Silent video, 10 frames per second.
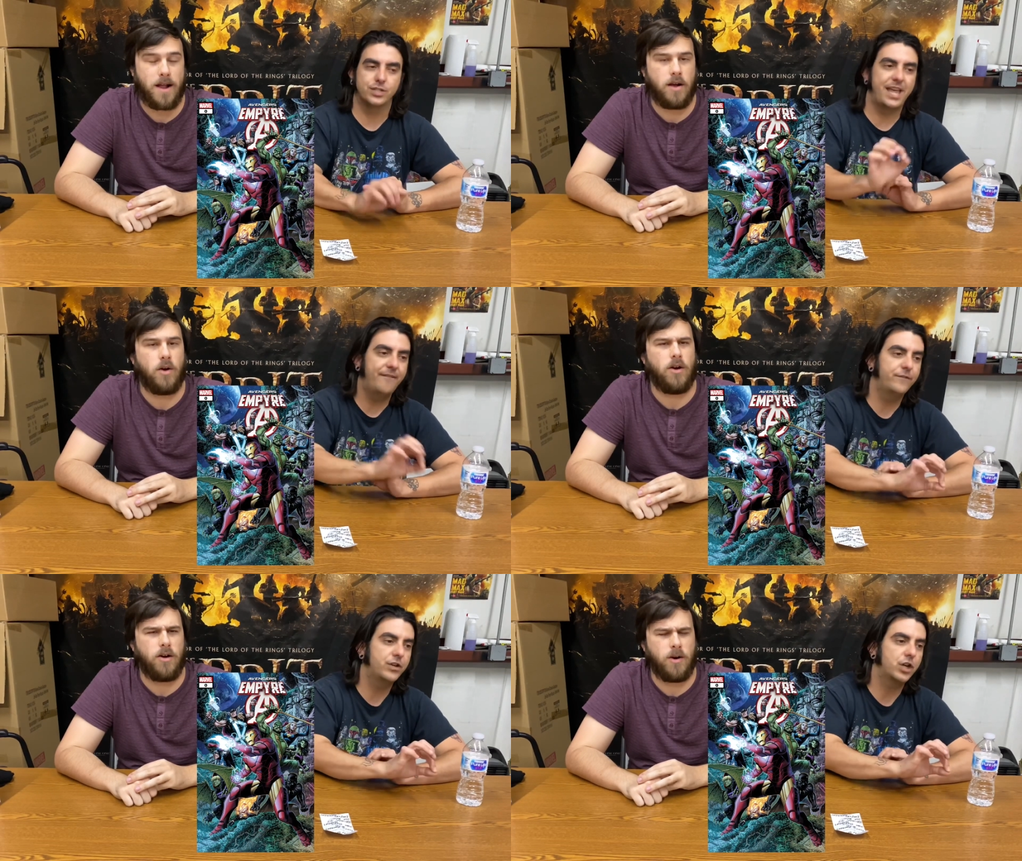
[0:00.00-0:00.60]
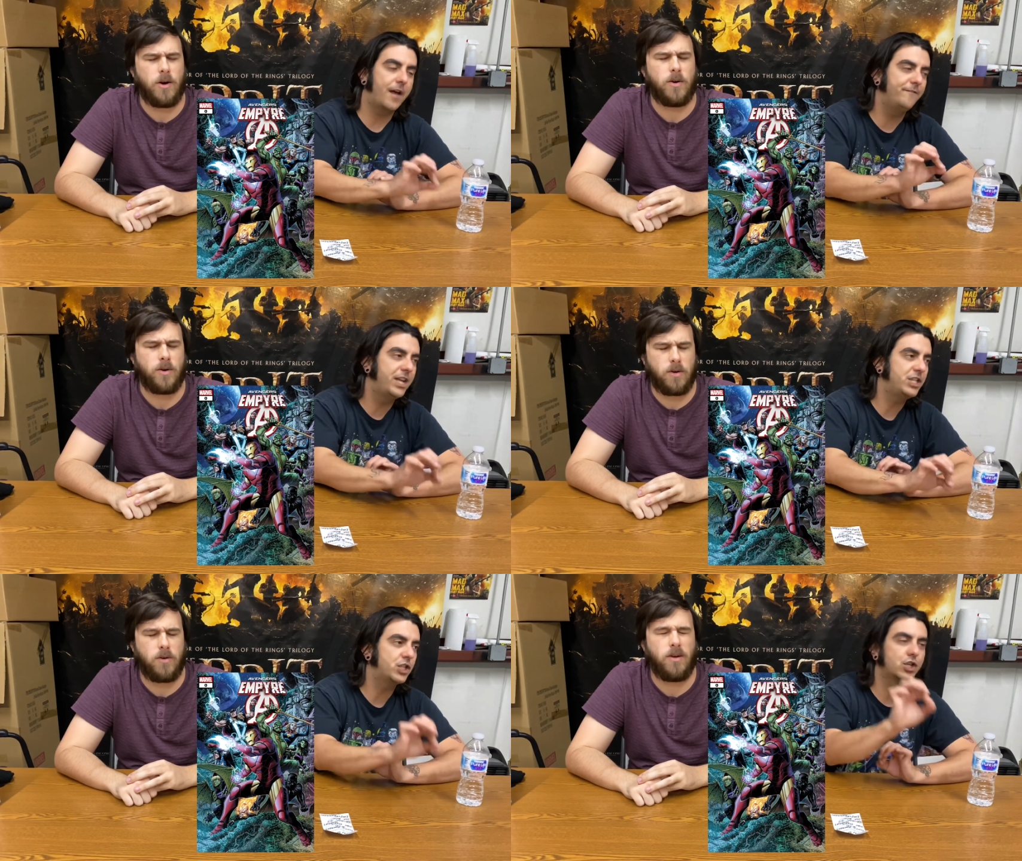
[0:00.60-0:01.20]
Speaker 1: Enver
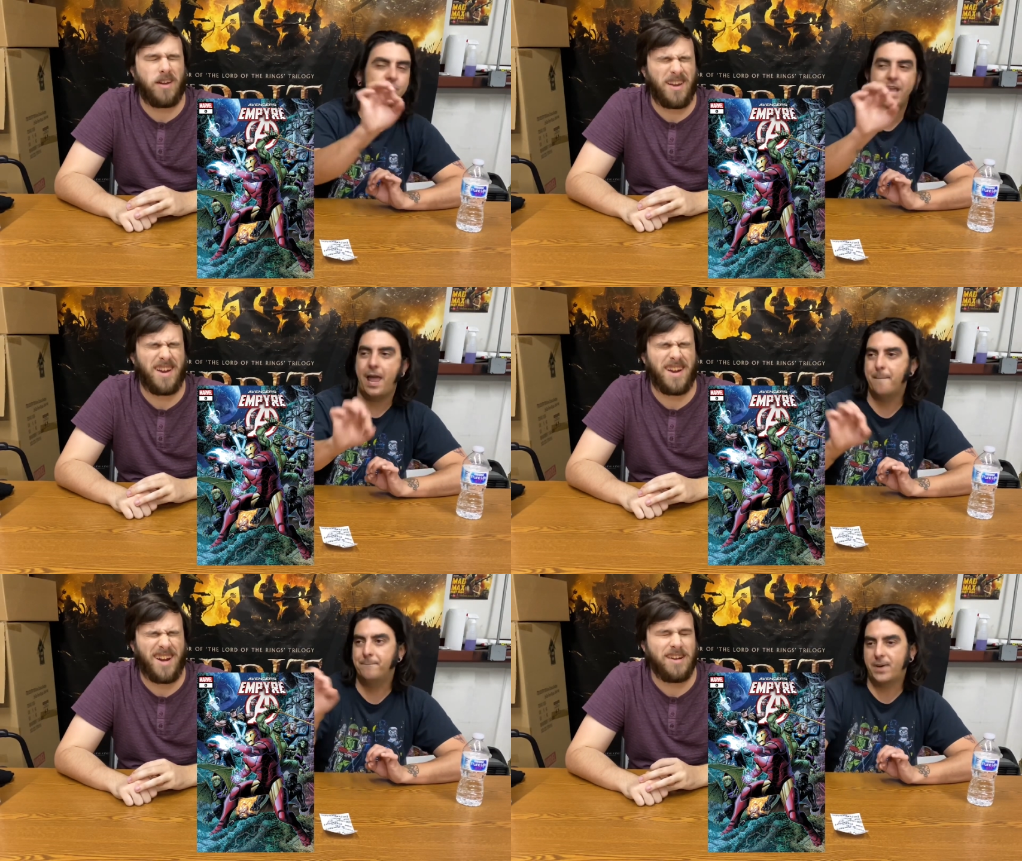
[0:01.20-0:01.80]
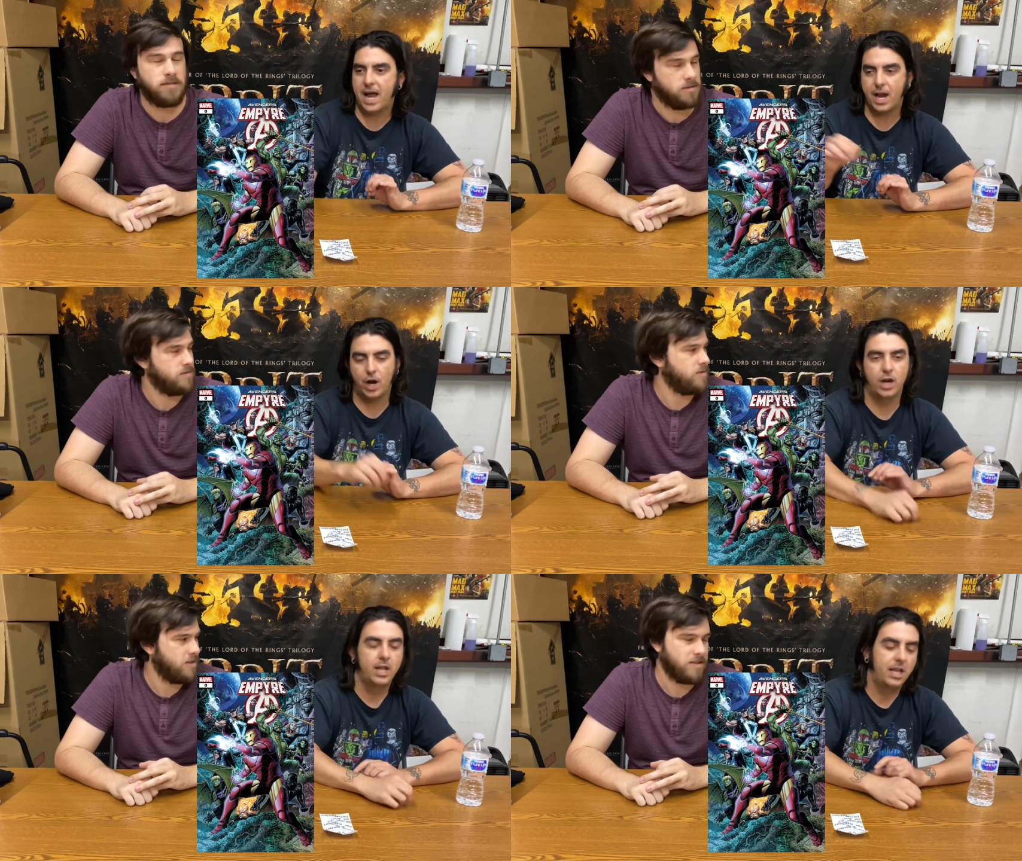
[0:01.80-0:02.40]
Avengers Empyre.
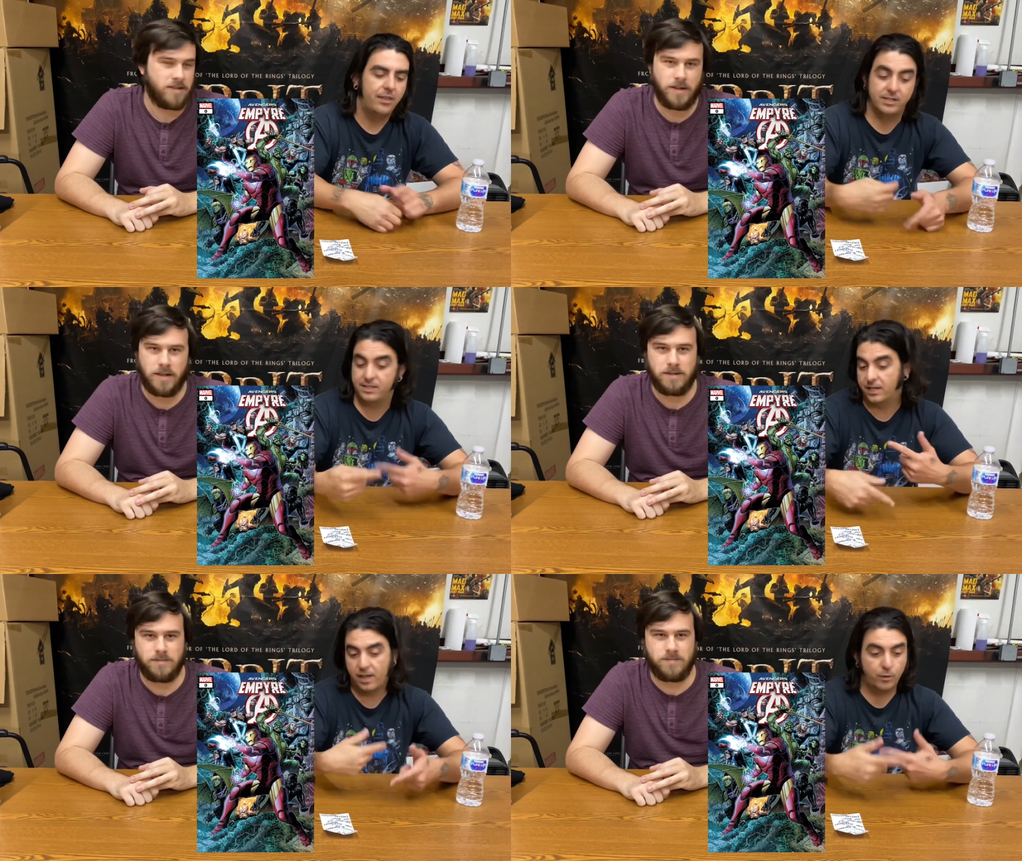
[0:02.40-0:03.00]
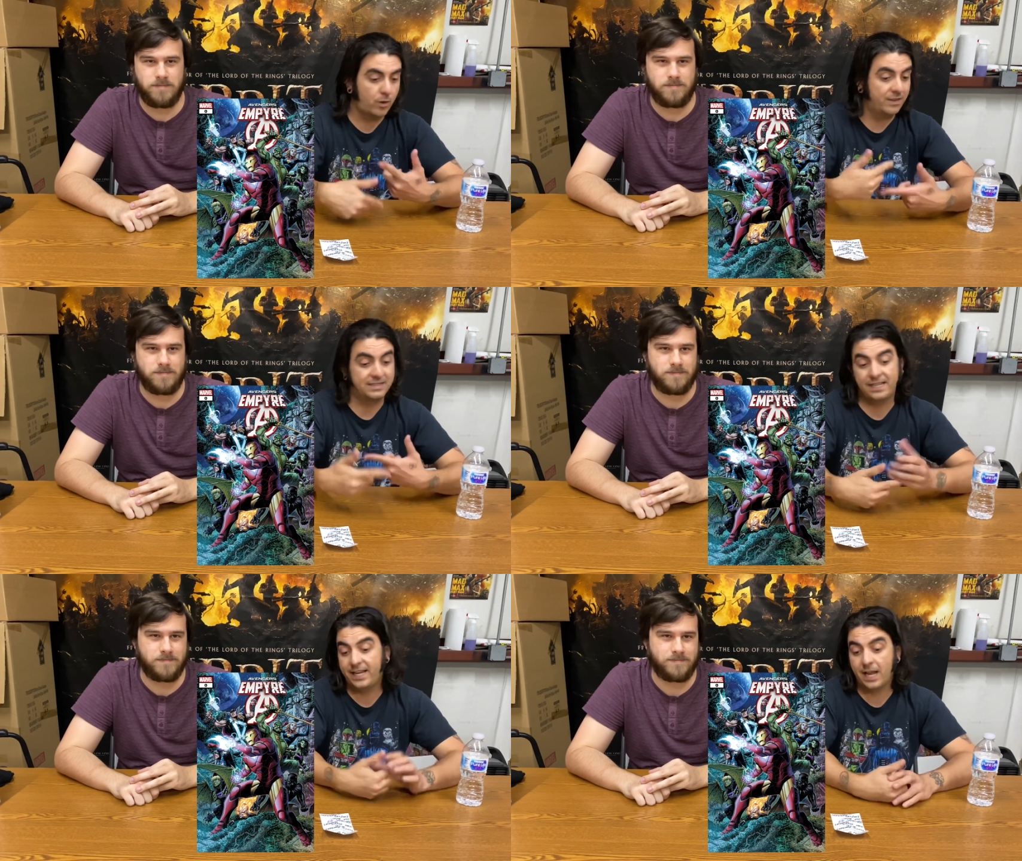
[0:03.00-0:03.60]
This is another one that's
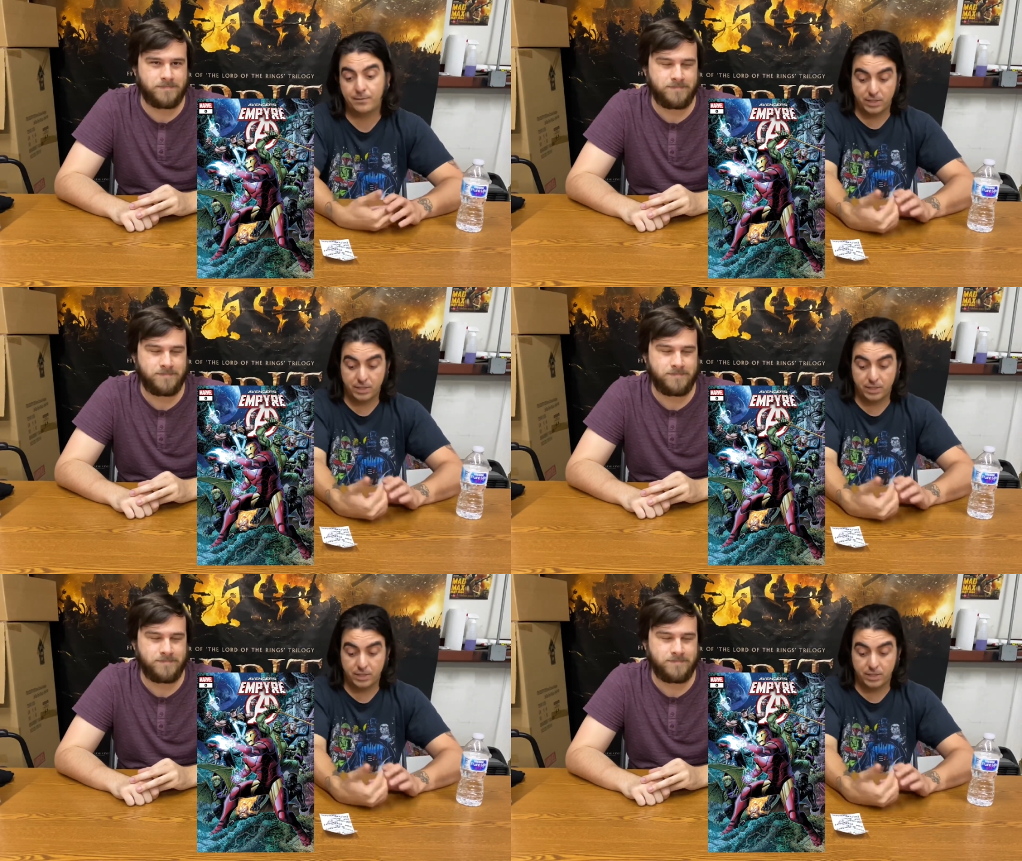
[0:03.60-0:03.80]
leading up to the